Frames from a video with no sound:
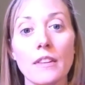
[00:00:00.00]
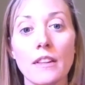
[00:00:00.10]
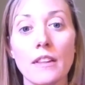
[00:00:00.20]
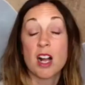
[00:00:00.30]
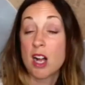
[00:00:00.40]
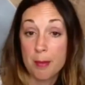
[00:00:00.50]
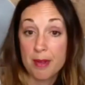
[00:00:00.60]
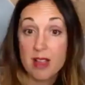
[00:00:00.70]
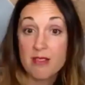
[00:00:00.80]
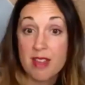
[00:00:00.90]
A couple
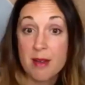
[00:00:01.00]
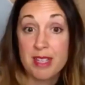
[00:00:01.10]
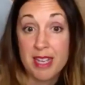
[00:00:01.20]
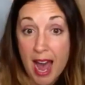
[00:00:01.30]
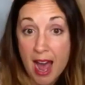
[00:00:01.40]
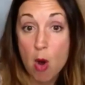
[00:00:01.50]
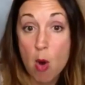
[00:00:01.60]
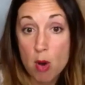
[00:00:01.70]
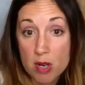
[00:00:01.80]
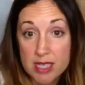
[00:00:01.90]
of them, yeah.
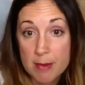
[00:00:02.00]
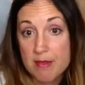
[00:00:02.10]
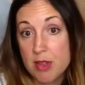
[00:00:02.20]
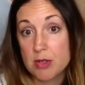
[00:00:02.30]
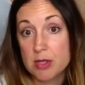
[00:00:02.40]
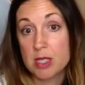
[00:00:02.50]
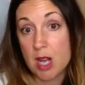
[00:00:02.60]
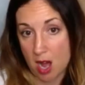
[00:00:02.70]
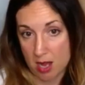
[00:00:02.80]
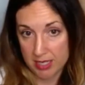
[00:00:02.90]
Or some of those
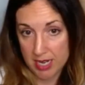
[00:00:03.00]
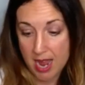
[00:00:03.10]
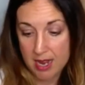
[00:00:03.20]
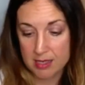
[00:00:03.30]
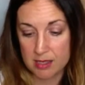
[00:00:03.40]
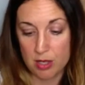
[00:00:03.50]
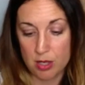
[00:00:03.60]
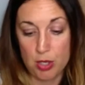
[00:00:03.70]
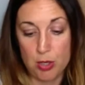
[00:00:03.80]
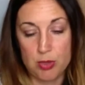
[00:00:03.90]
contacts
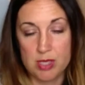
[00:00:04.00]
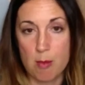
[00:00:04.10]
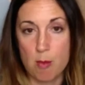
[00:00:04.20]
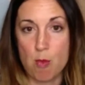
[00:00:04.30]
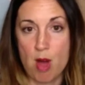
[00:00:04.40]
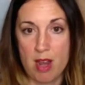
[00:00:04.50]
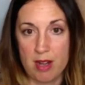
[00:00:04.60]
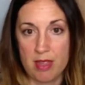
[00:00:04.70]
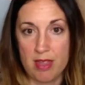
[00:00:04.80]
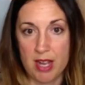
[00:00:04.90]
knew
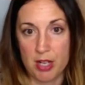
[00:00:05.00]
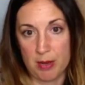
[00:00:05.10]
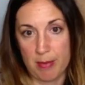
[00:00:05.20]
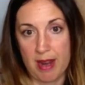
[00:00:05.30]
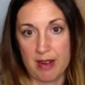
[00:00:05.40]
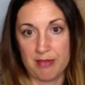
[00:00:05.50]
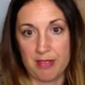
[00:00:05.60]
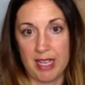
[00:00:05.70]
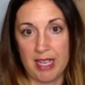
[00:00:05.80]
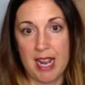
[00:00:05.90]
someone that could
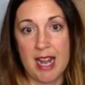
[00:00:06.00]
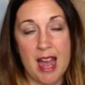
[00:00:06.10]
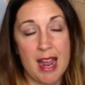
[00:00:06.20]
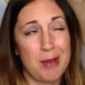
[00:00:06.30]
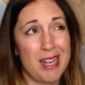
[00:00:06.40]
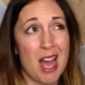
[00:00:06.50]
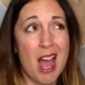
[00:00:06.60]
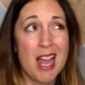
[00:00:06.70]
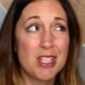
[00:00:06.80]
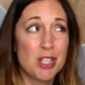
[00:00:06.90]
benefit. And I mean,
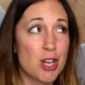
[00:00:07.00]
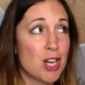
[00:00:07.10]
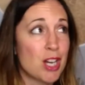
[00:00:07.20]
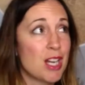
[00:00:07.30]
I took,